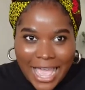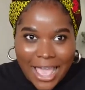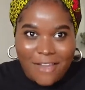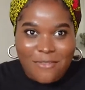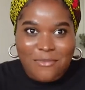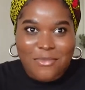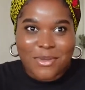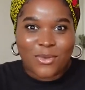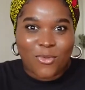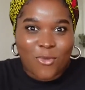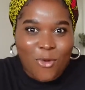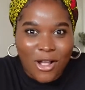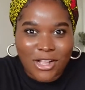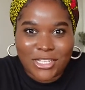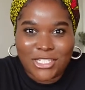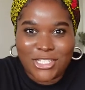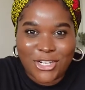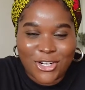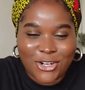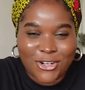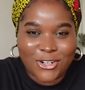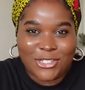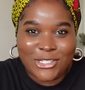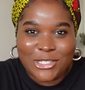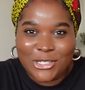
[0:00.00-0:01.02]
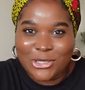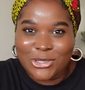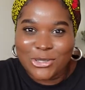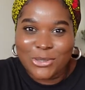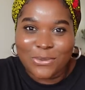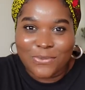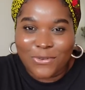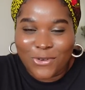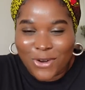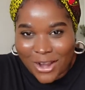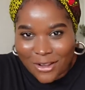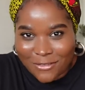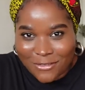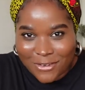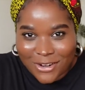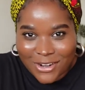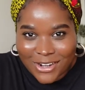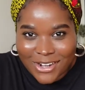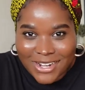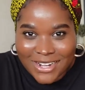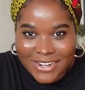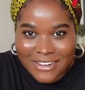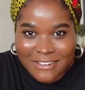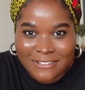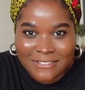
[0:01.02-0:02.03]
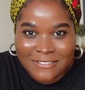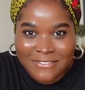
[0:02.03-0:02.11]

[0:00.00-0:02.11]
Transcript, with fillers: i've been watching her on youtube forever